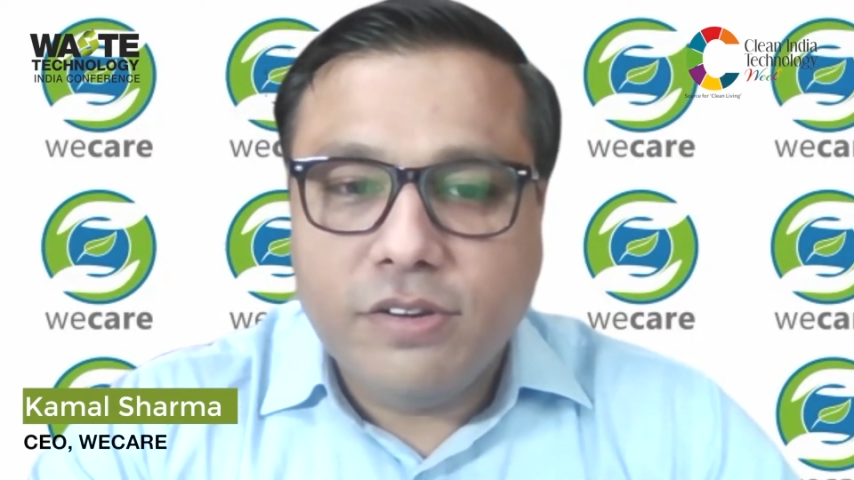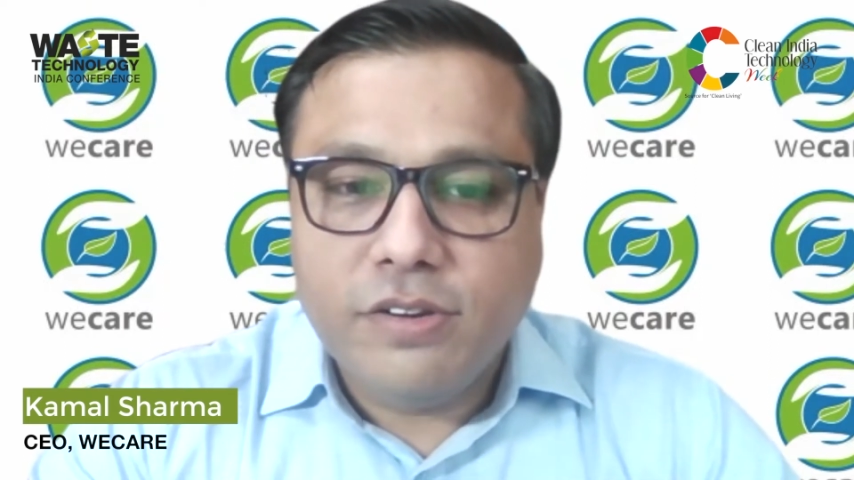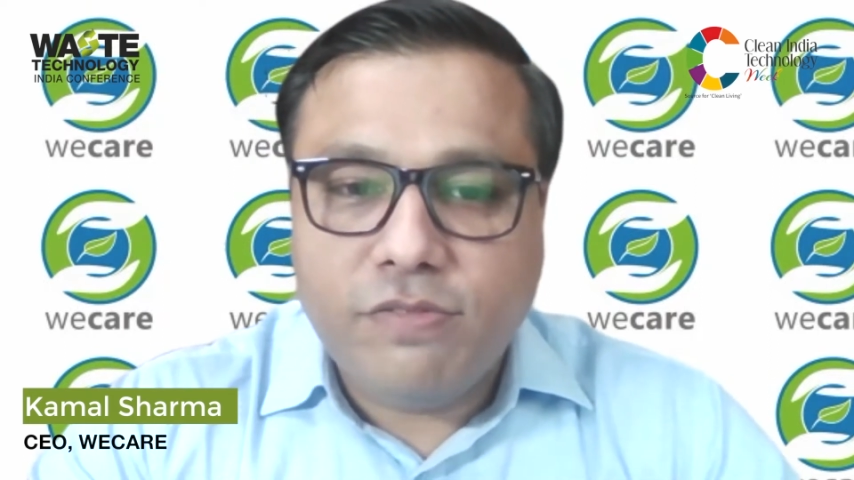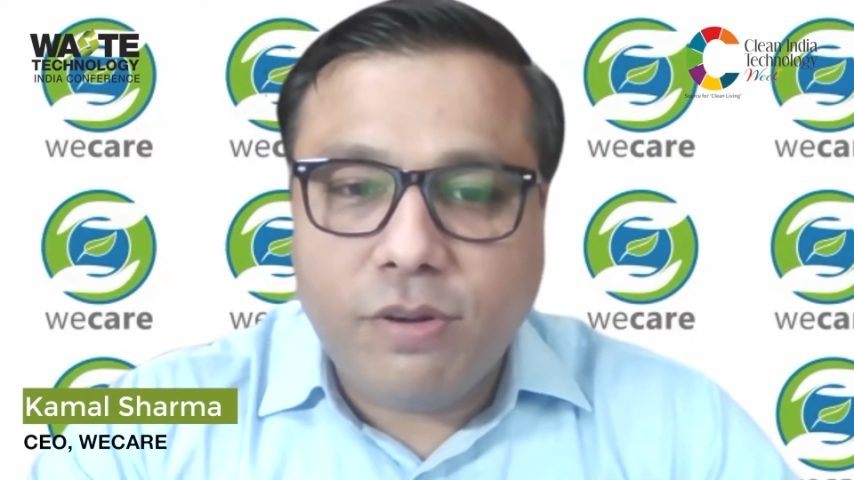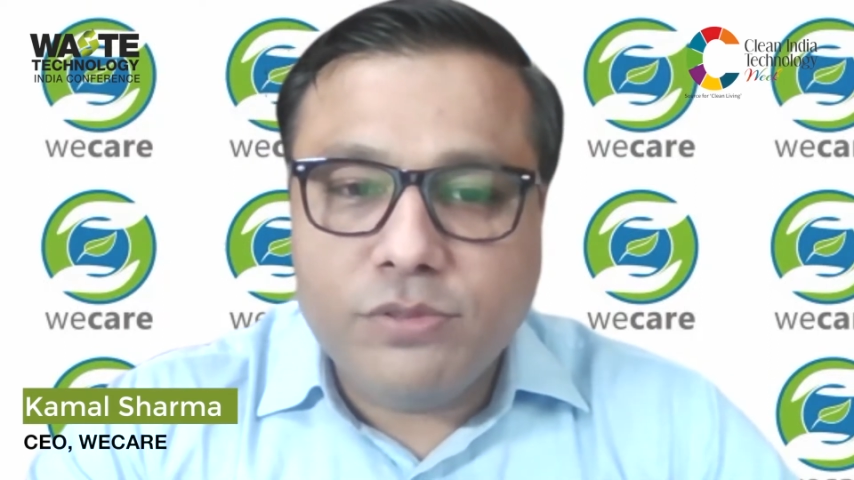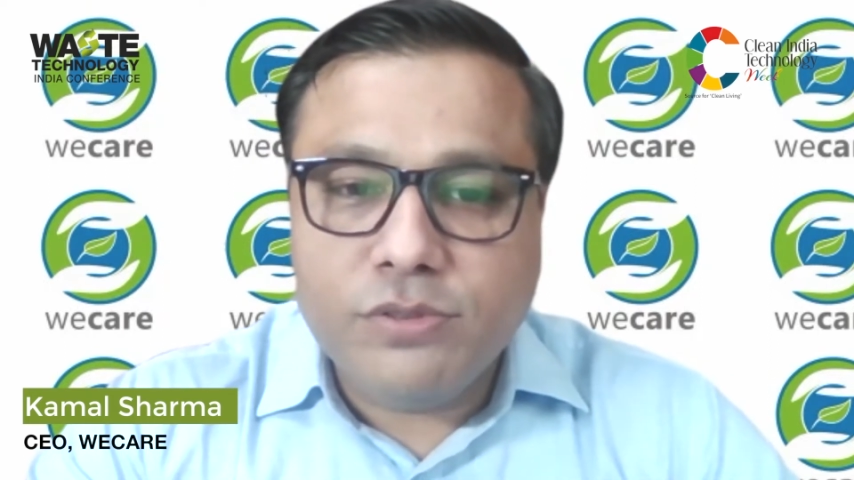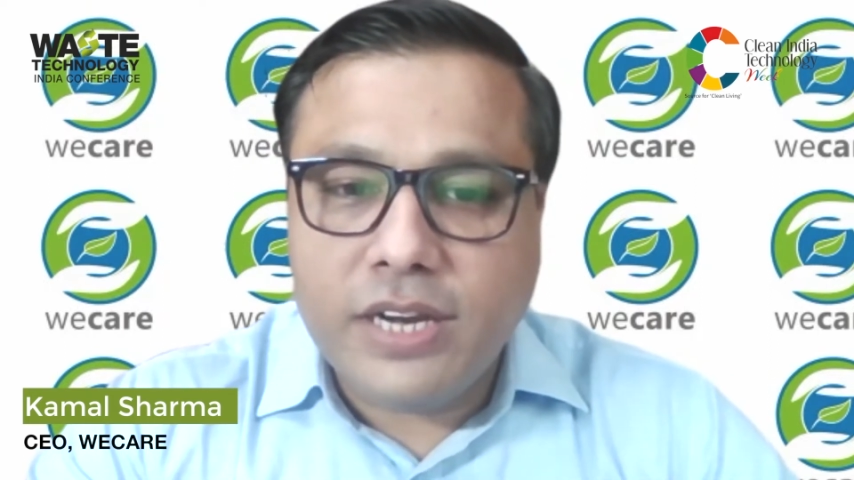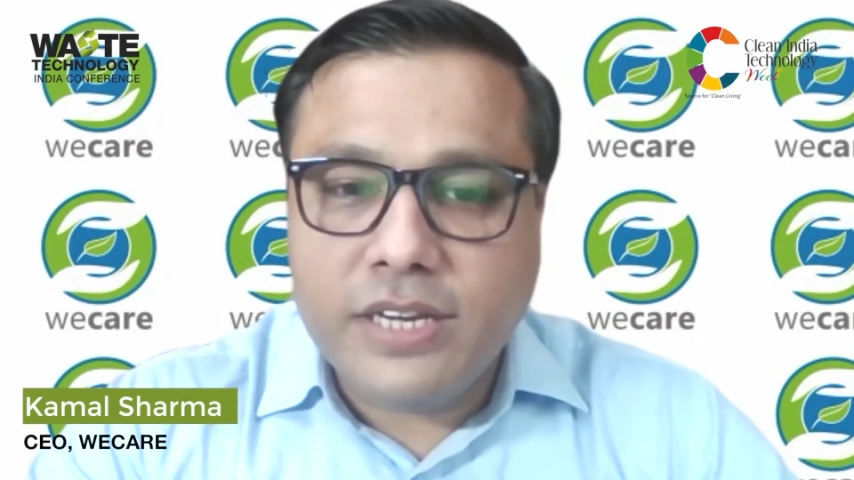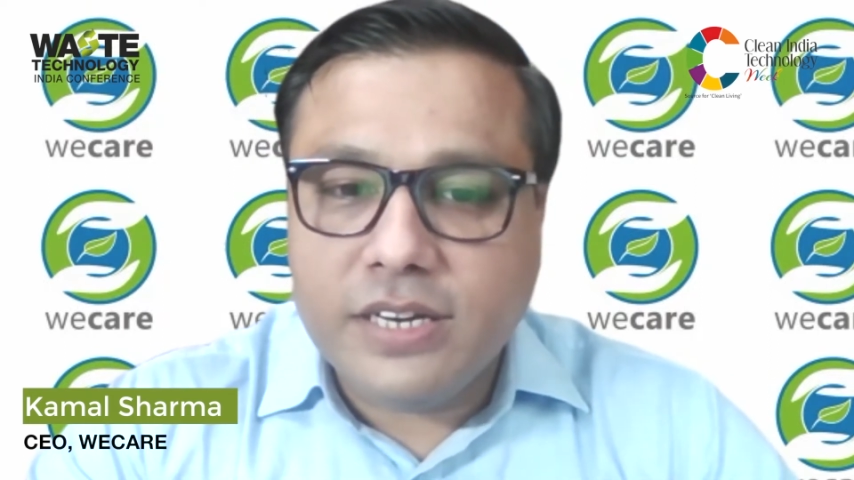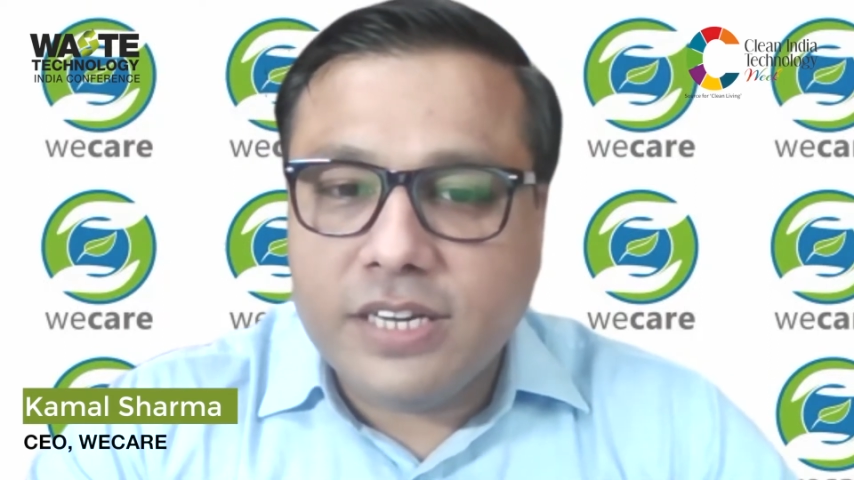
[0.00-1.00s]
from July
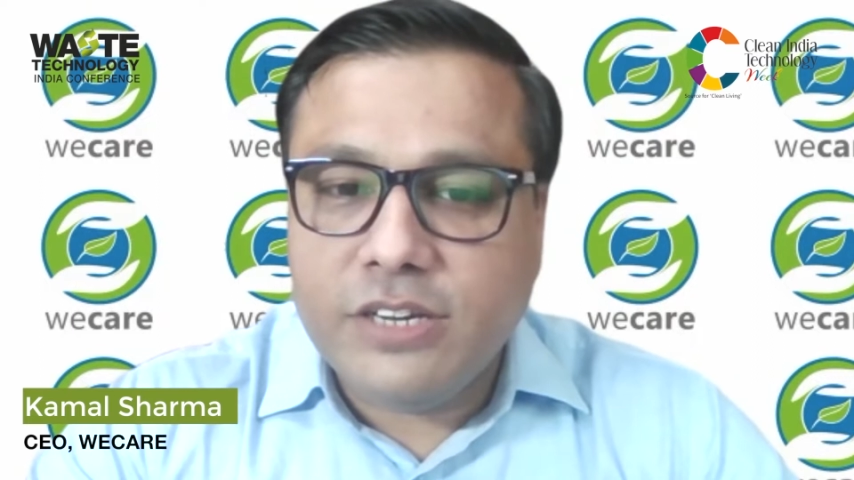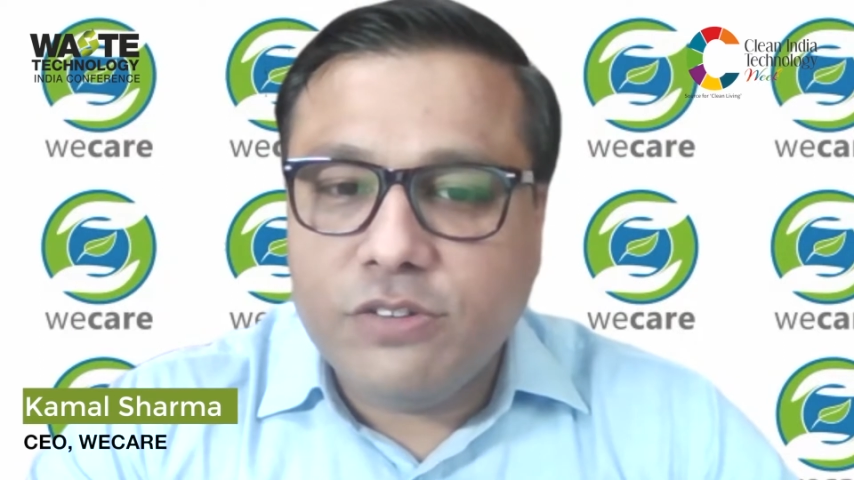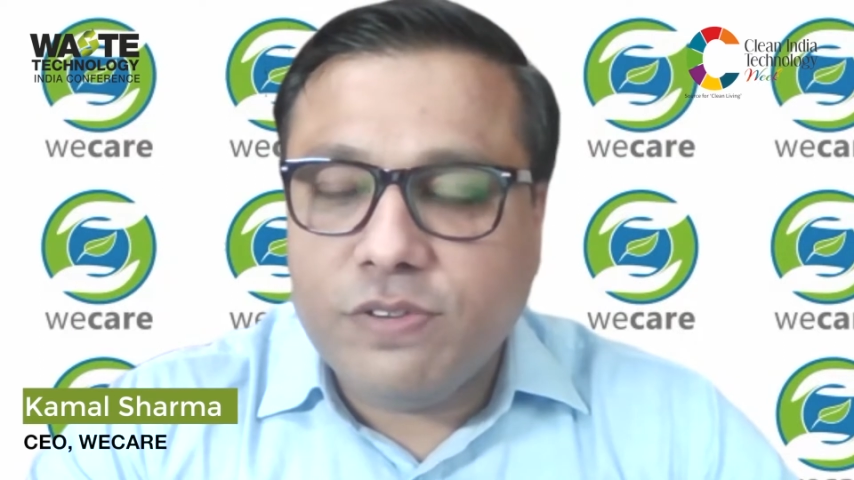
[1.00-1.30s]
13 to